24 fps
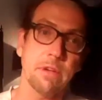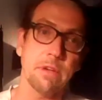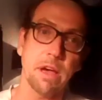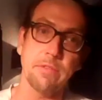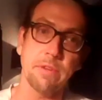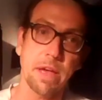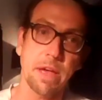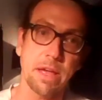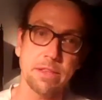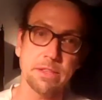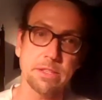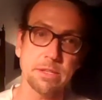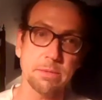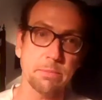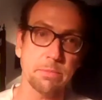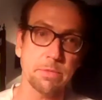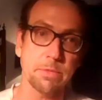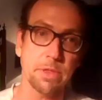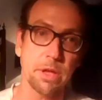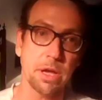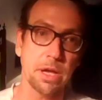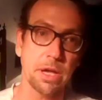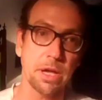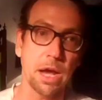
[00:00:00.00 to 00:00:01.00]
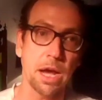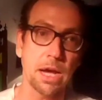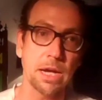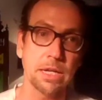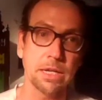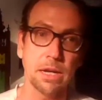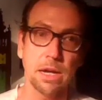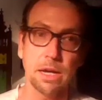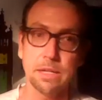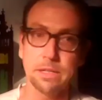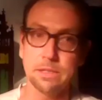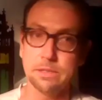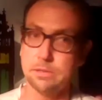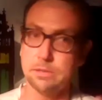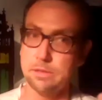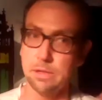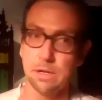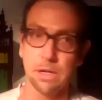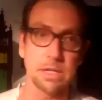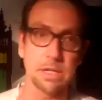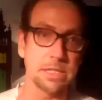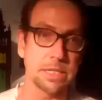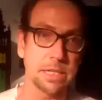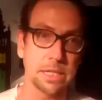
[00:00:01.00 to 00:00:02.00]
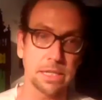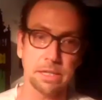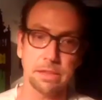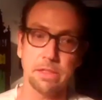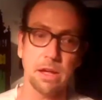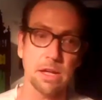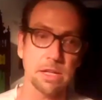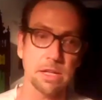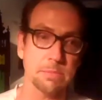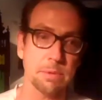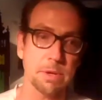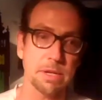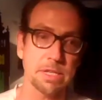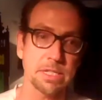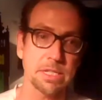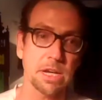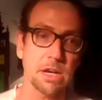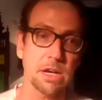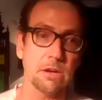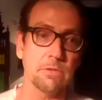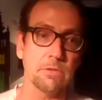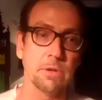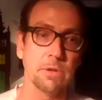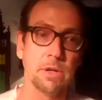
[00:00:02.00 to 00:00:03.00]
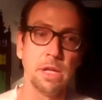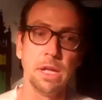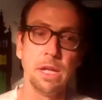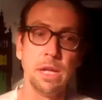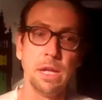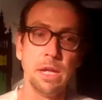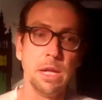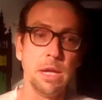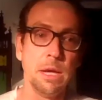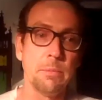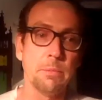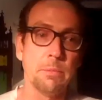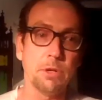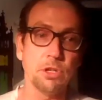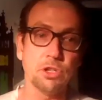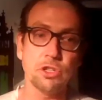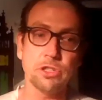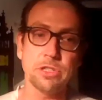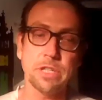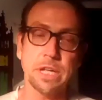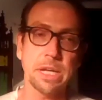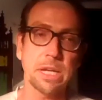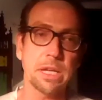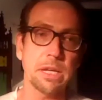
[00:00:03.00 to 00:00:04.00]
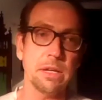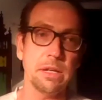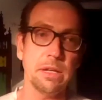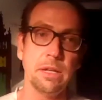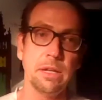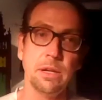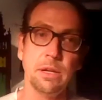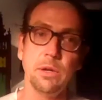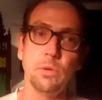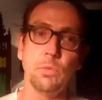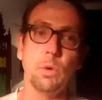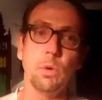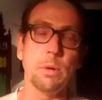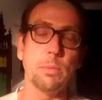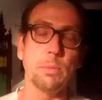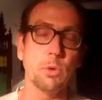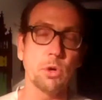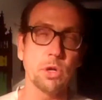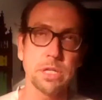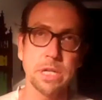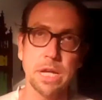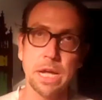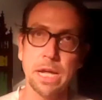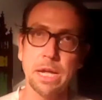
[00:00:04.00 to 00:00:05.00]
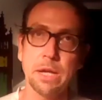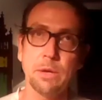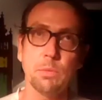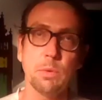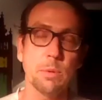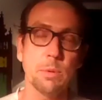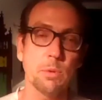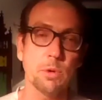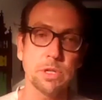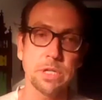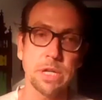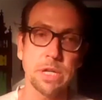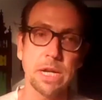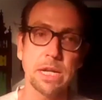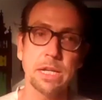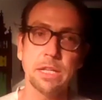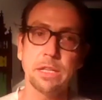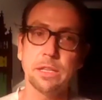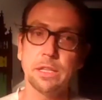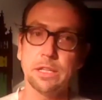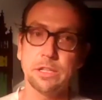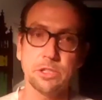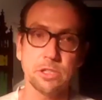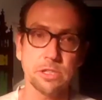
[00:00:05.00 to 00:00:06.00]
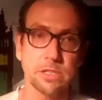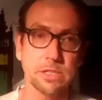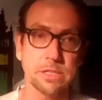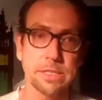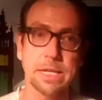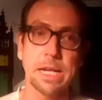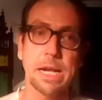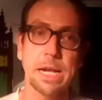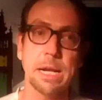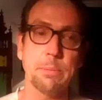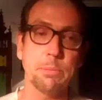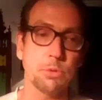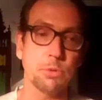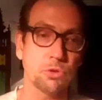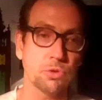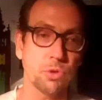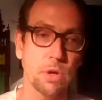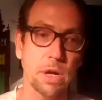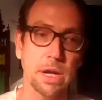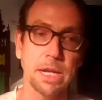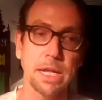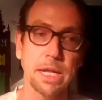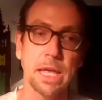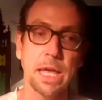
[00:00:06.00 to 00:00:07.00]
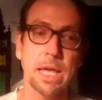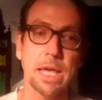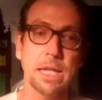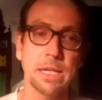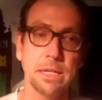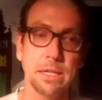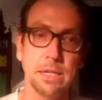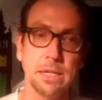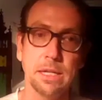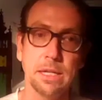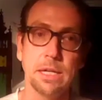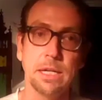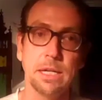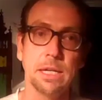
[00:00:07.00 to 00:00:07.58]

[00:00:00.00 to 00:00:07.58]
I've had some idyllic thoughts myself, but just like one more day, let's get up, we'll try it again.